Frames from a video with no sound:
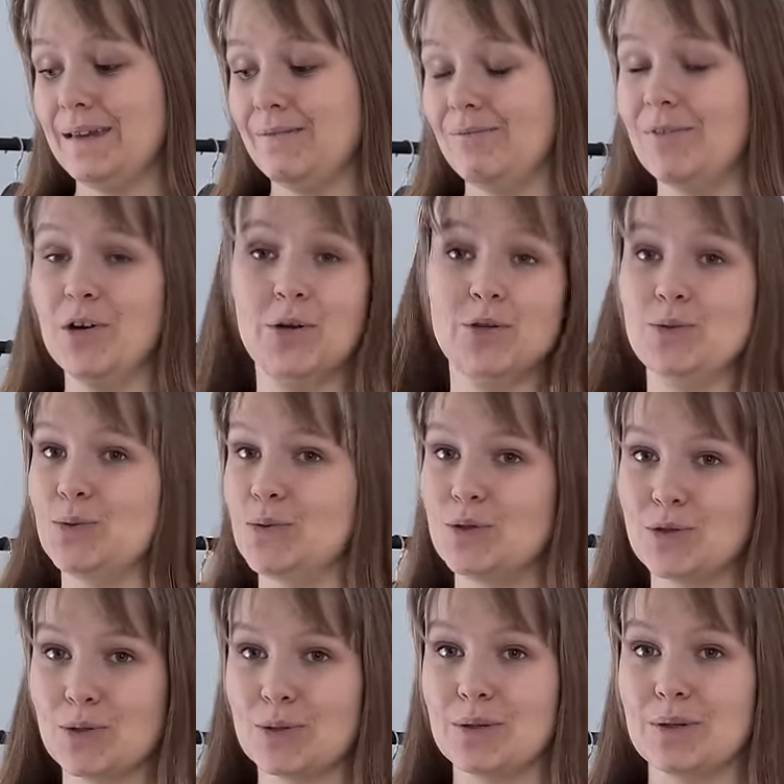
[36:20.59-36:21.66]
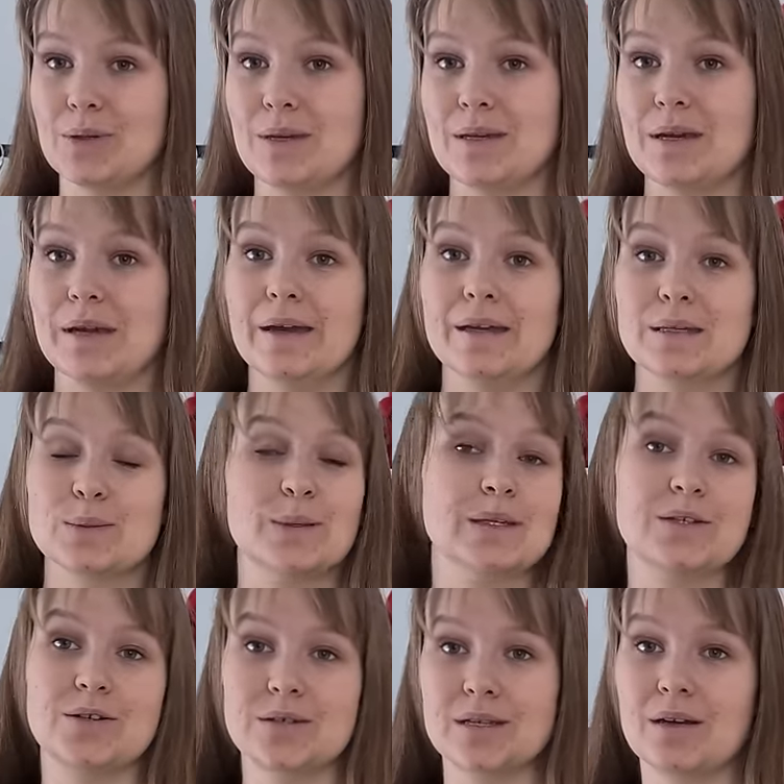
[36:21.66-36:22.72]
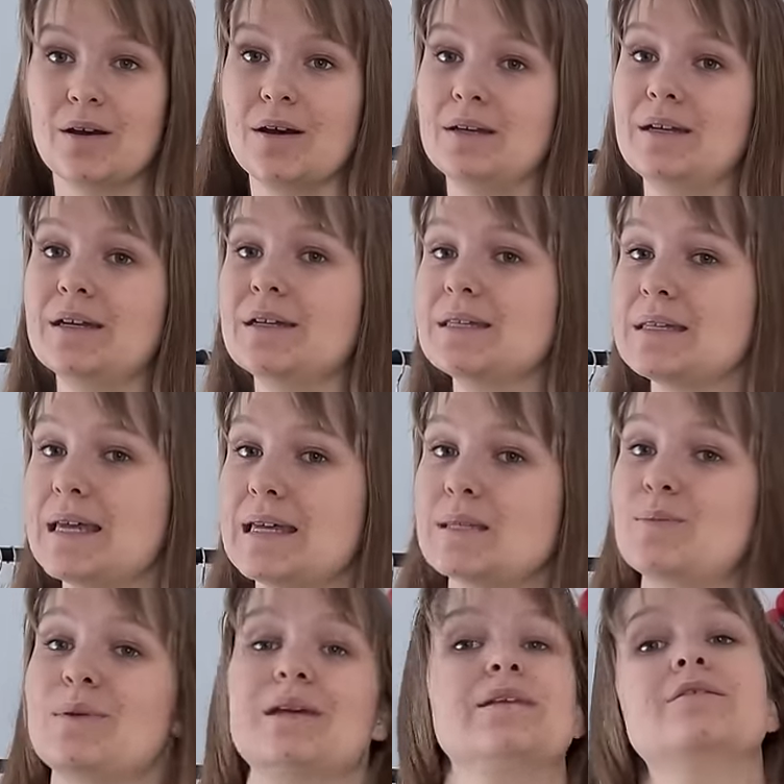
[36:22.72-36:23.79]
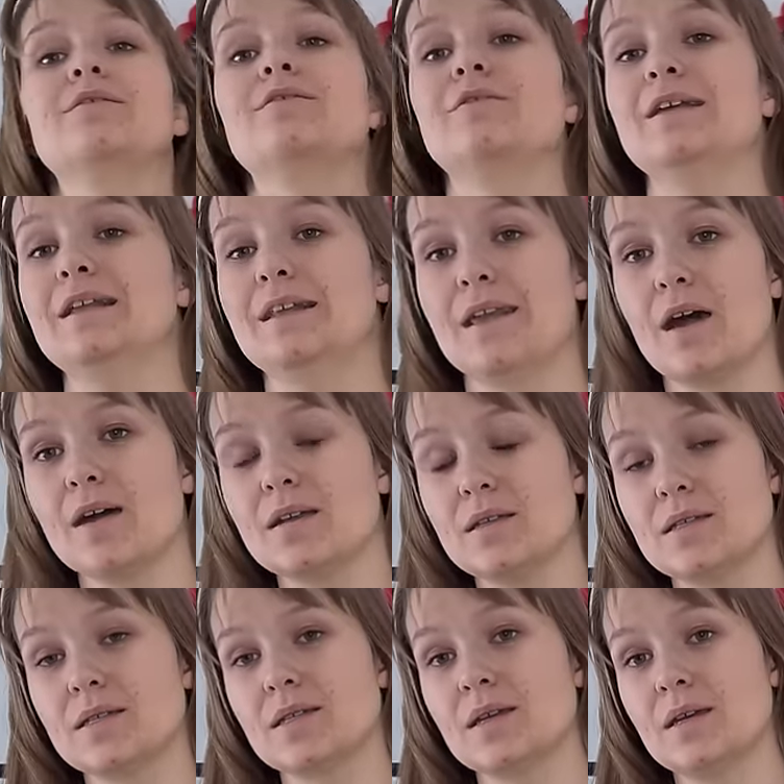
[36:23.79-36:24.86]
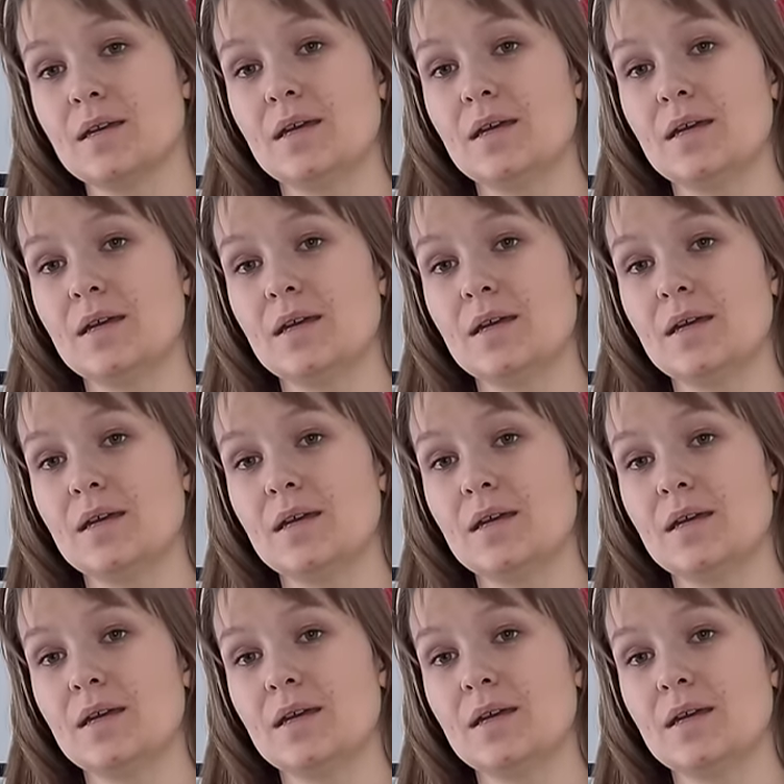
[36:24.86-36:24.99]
very neutral sweaters and cardigans has been really nice.